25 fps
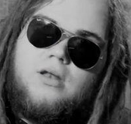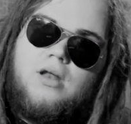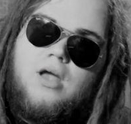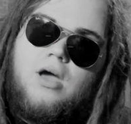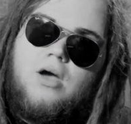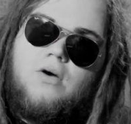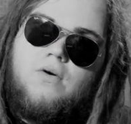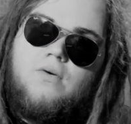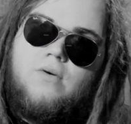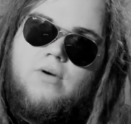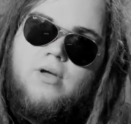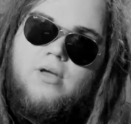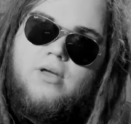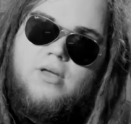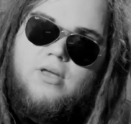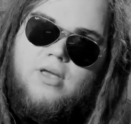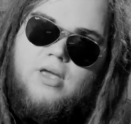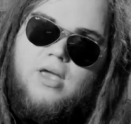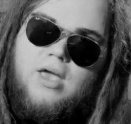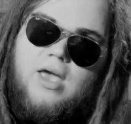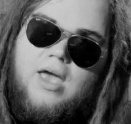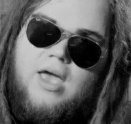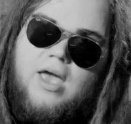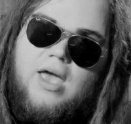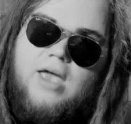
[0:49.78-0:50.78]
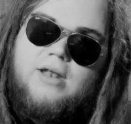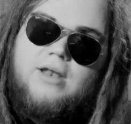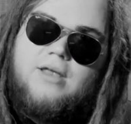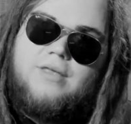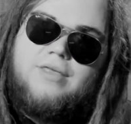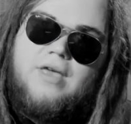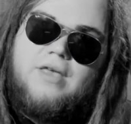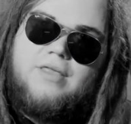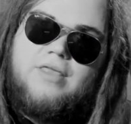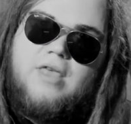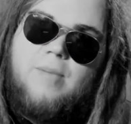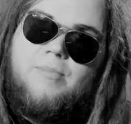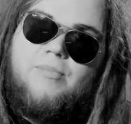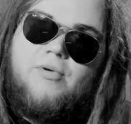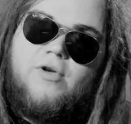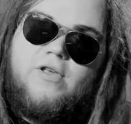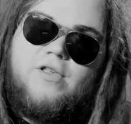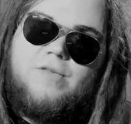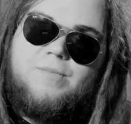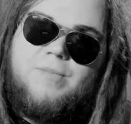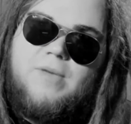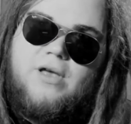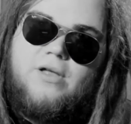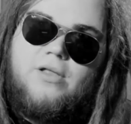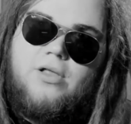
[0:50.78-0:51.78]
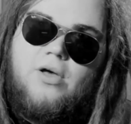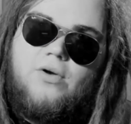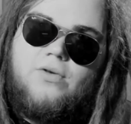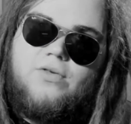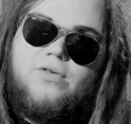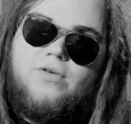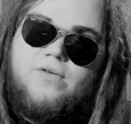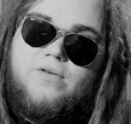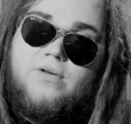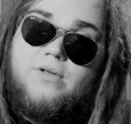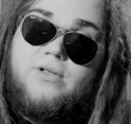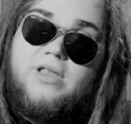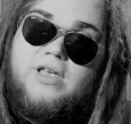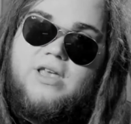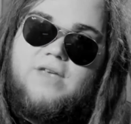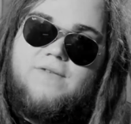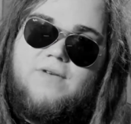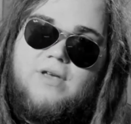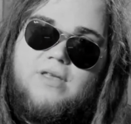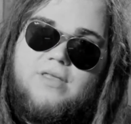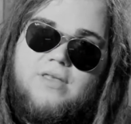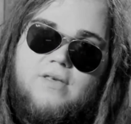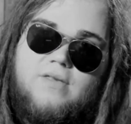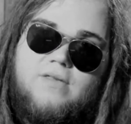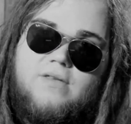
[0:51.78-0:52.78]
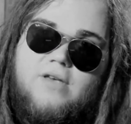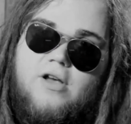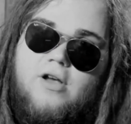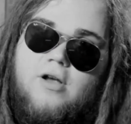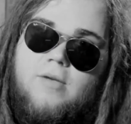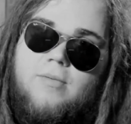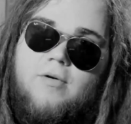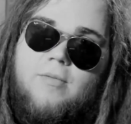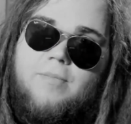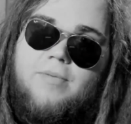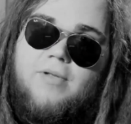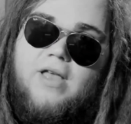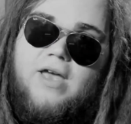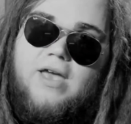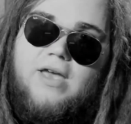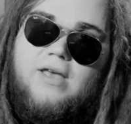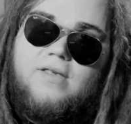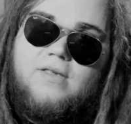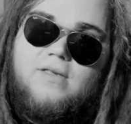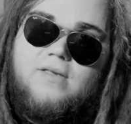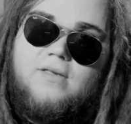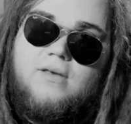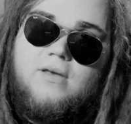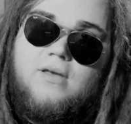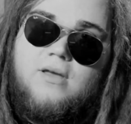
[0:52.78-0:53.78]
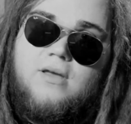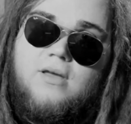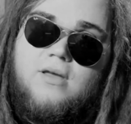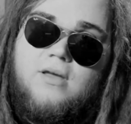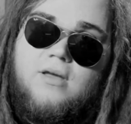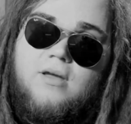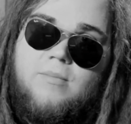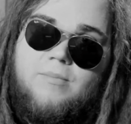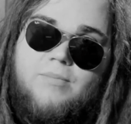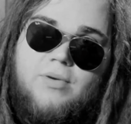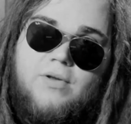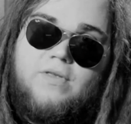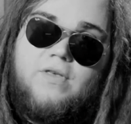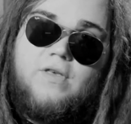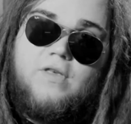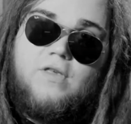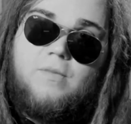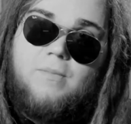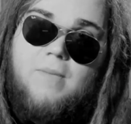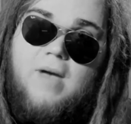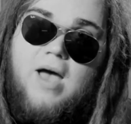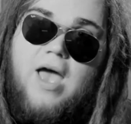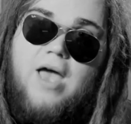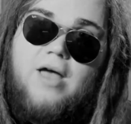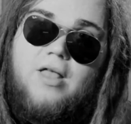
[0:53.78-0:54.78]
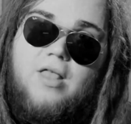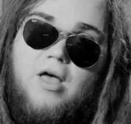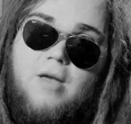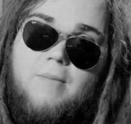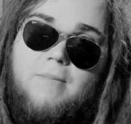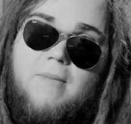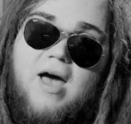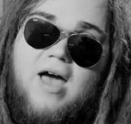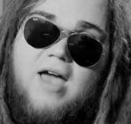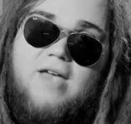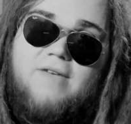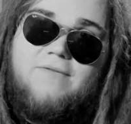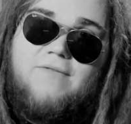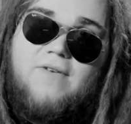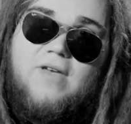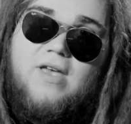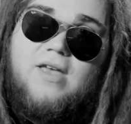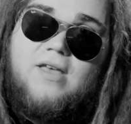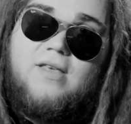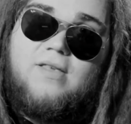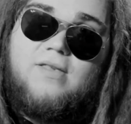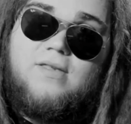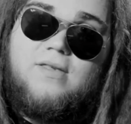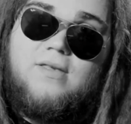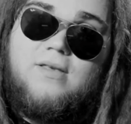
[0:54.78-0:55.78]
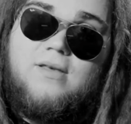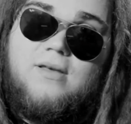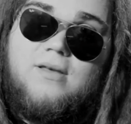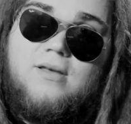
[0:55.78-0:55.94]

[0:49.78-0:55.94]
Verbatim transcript: know, anything that brings me closer to leaving this terrible place puts a smile on my face.